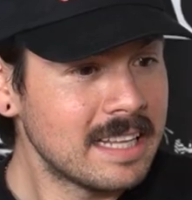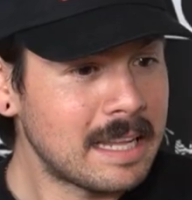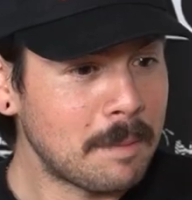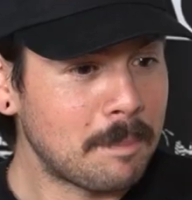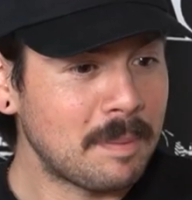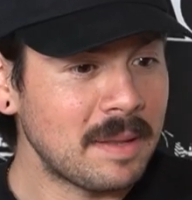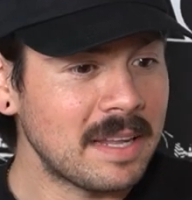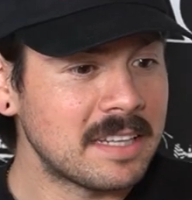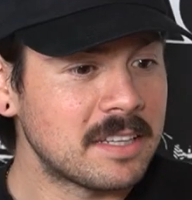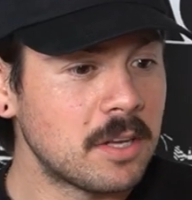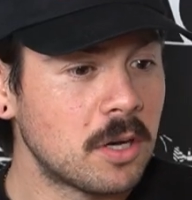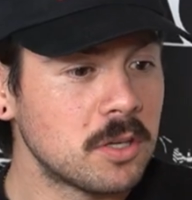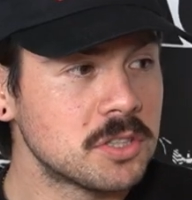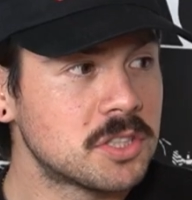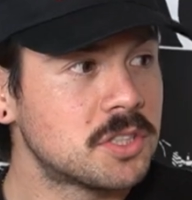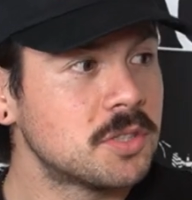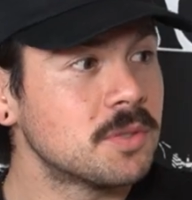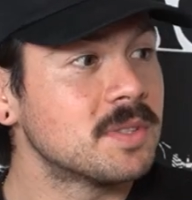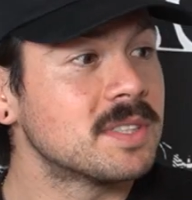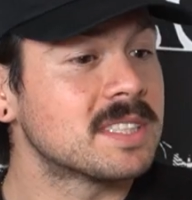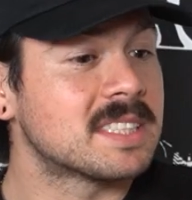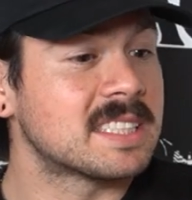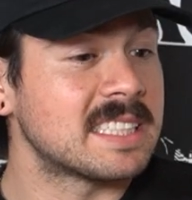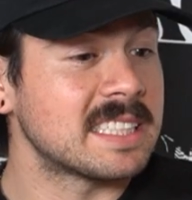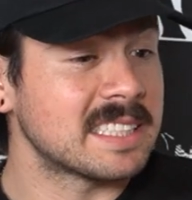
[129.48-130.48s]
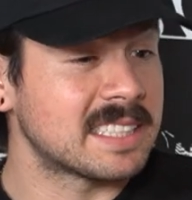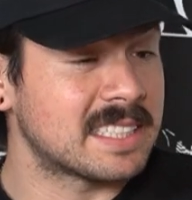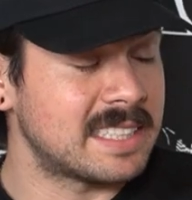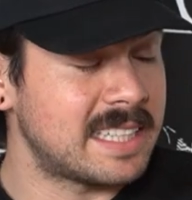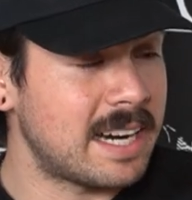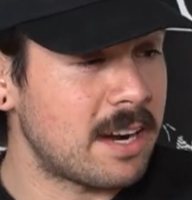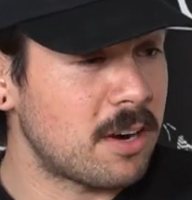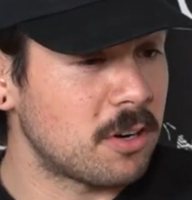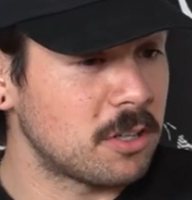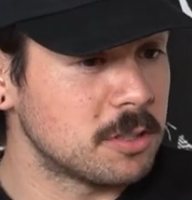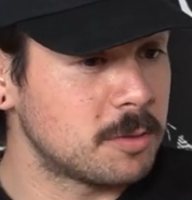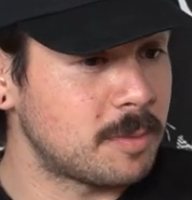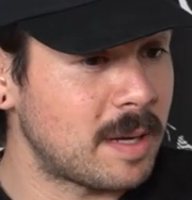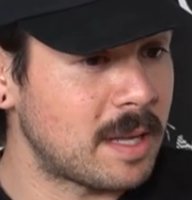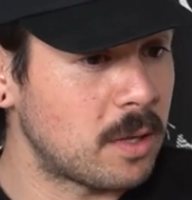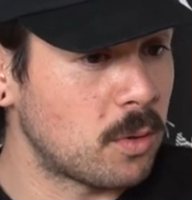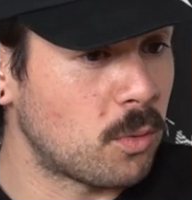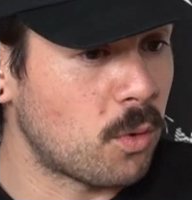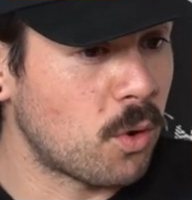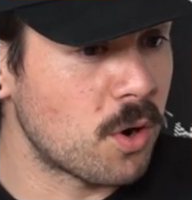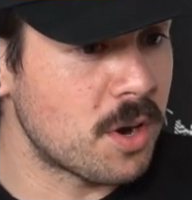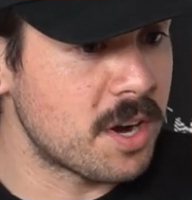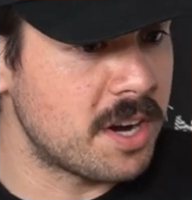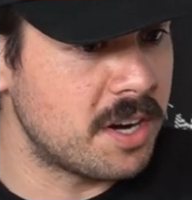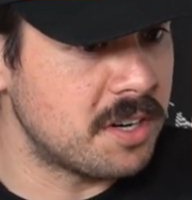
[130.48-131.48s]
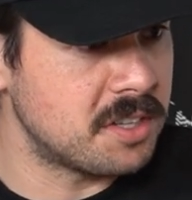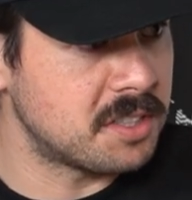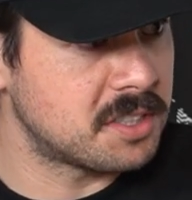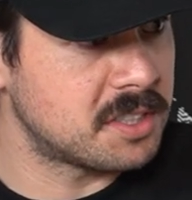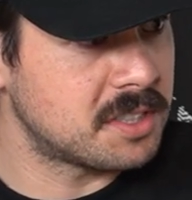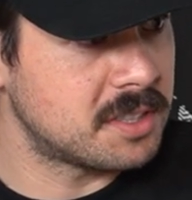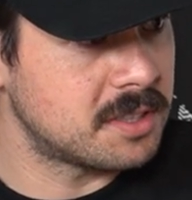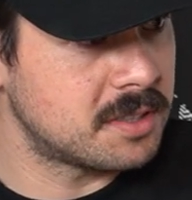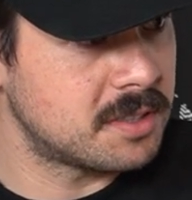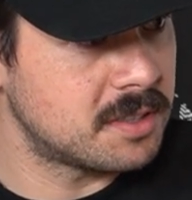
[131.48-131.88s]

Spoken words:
They played those two in Slings and Arrows by the Warriors.